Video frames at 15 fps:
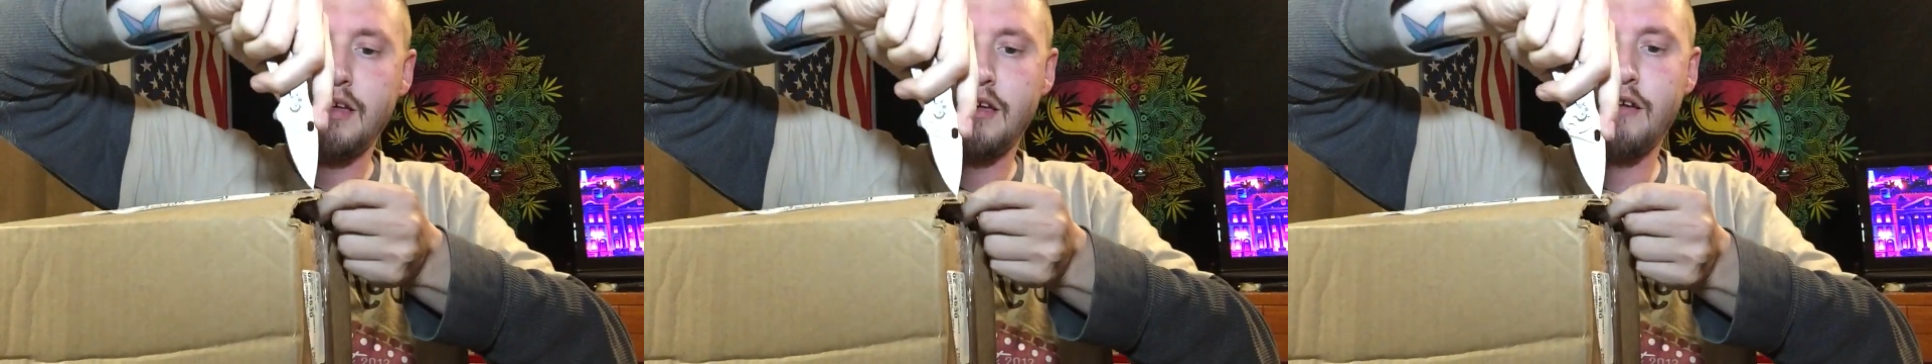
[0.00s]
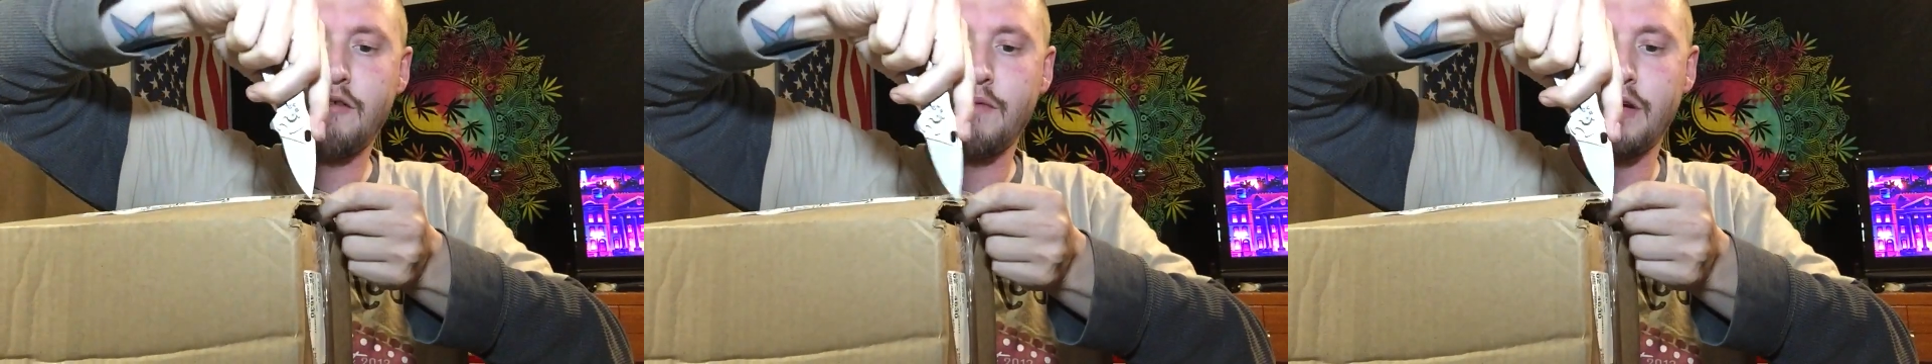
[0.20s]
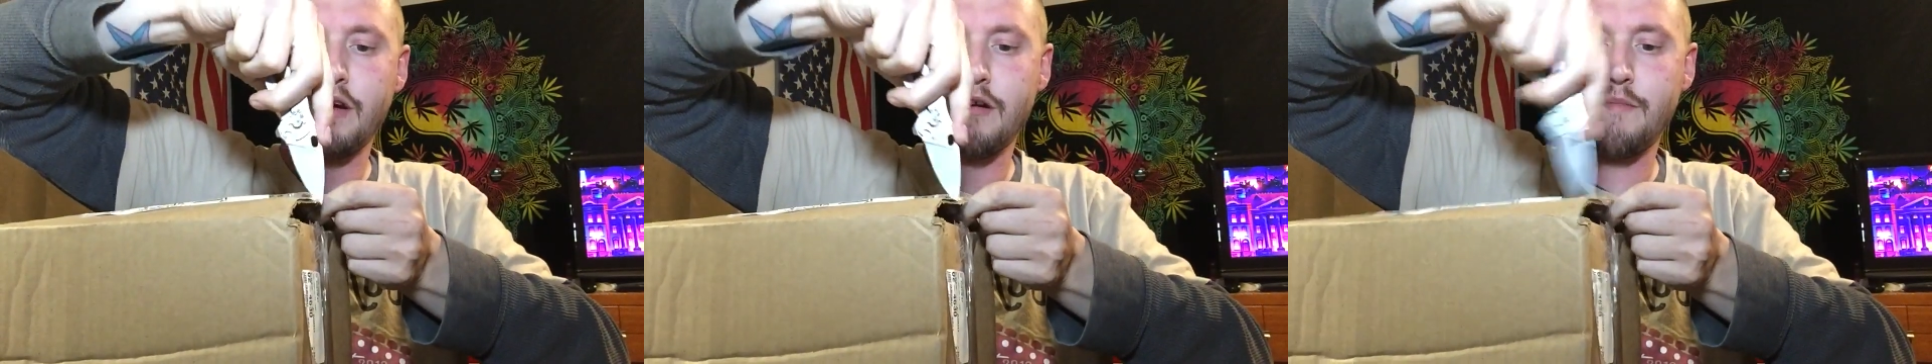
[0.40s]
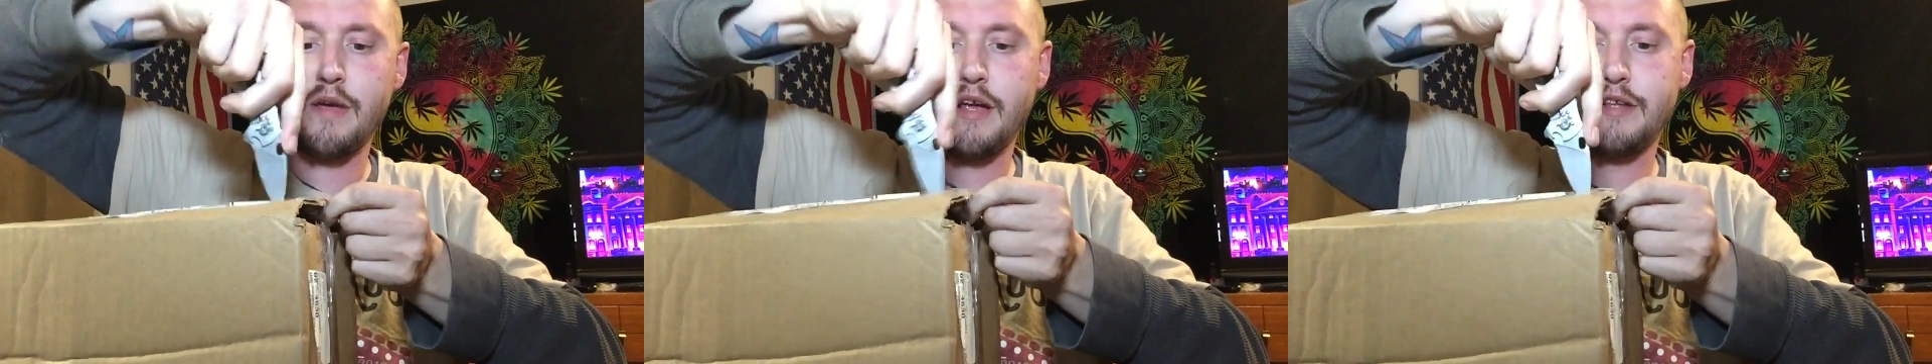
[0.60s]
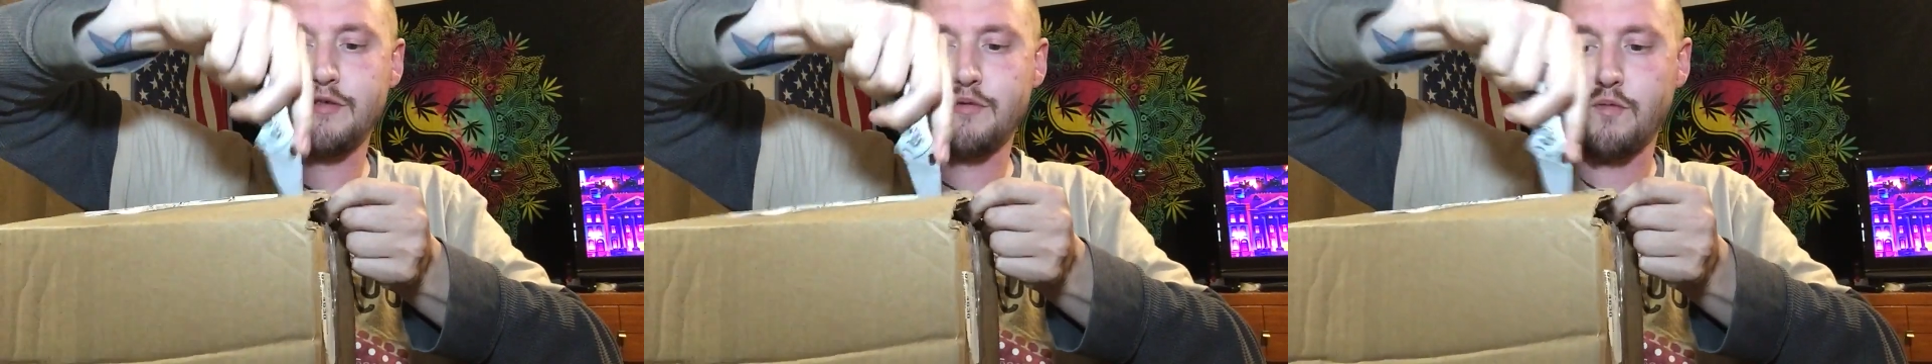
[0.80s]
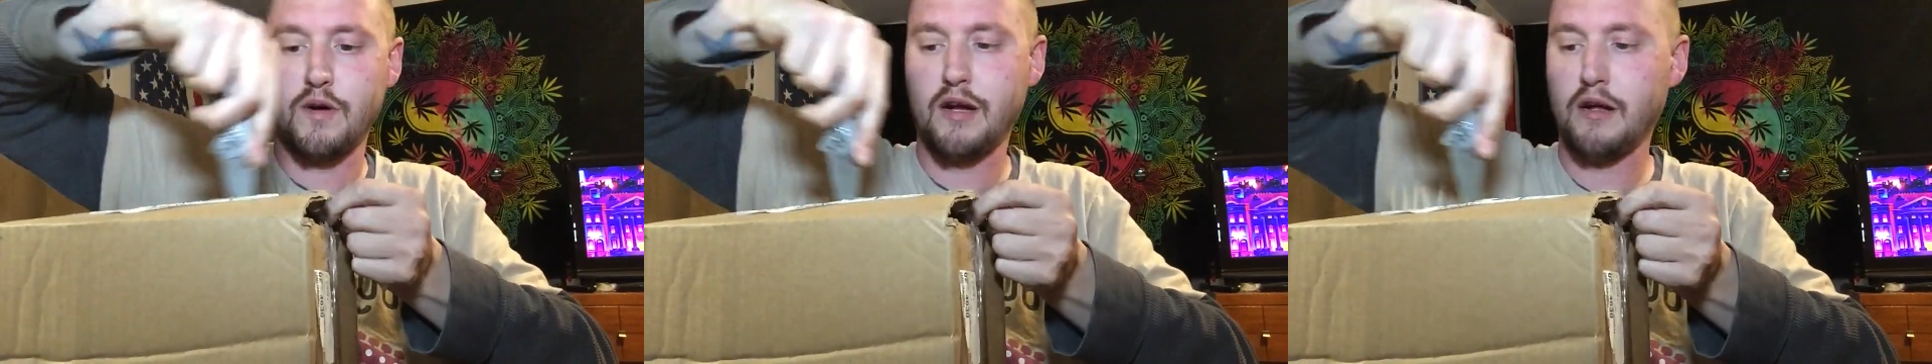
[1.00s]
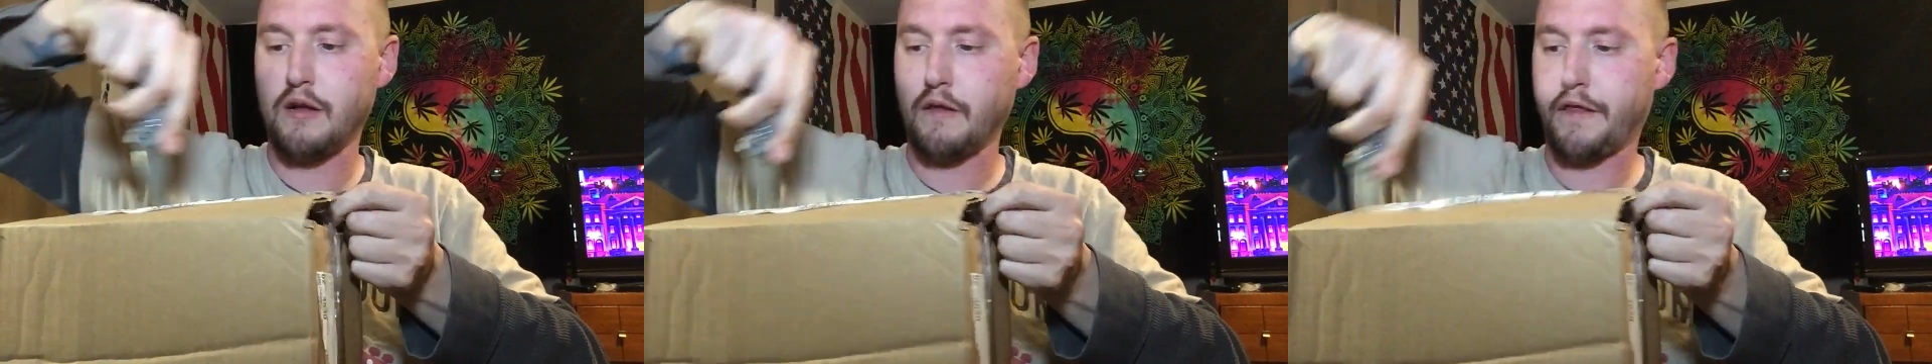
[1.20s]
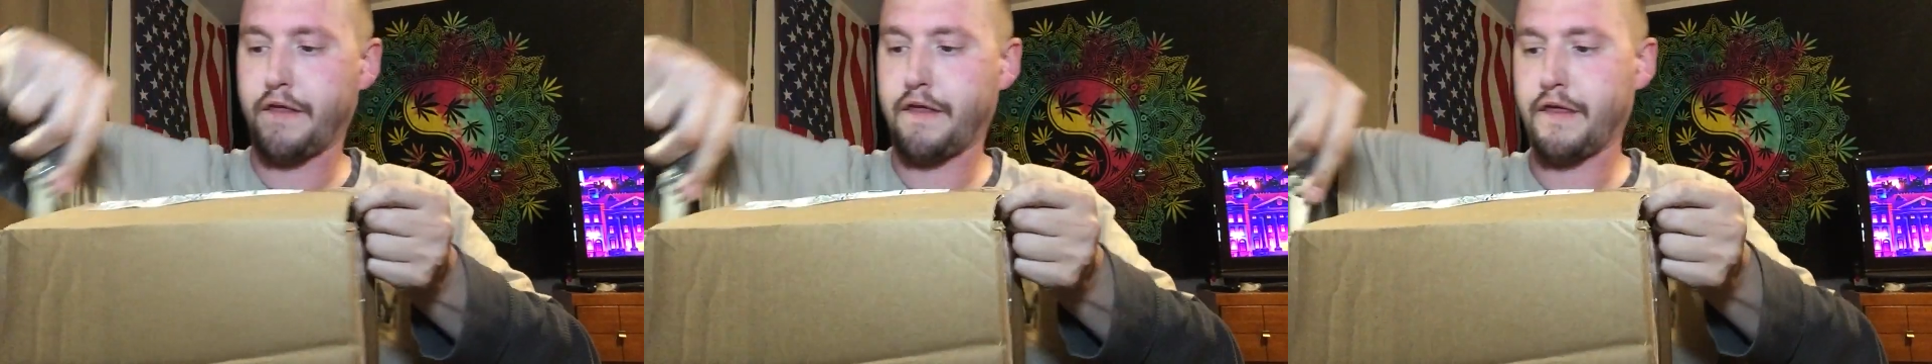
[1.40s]
Here we are, May
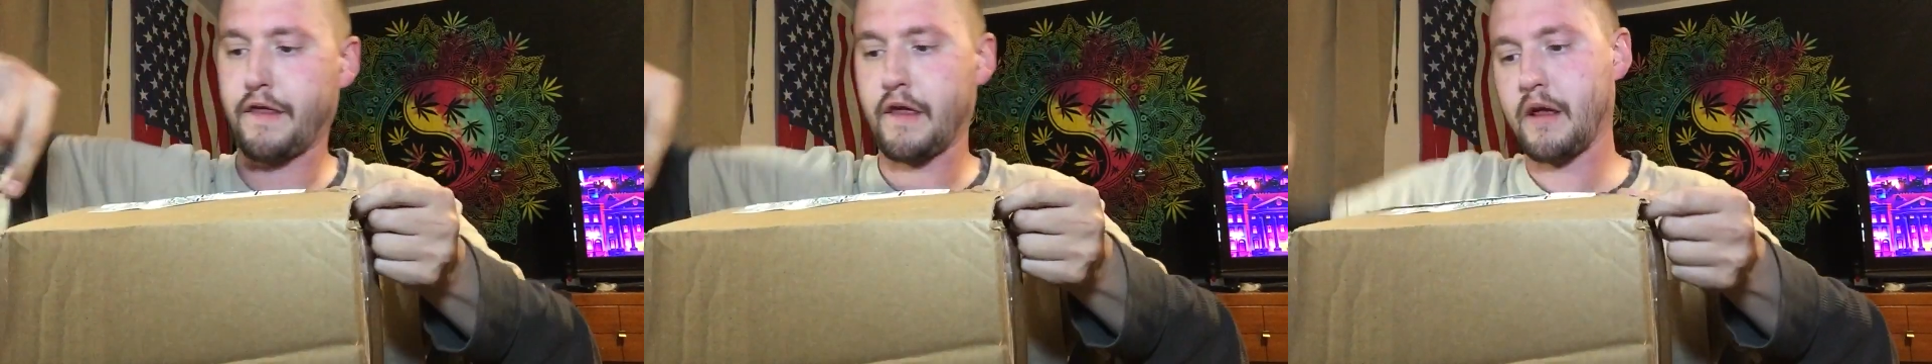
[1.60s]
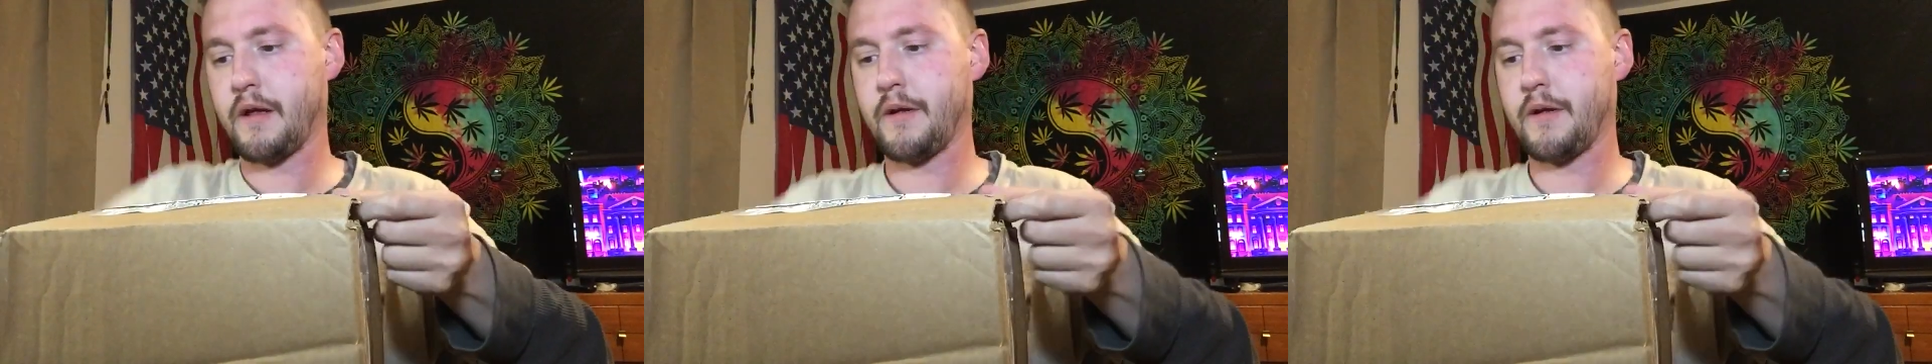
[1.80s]
12th.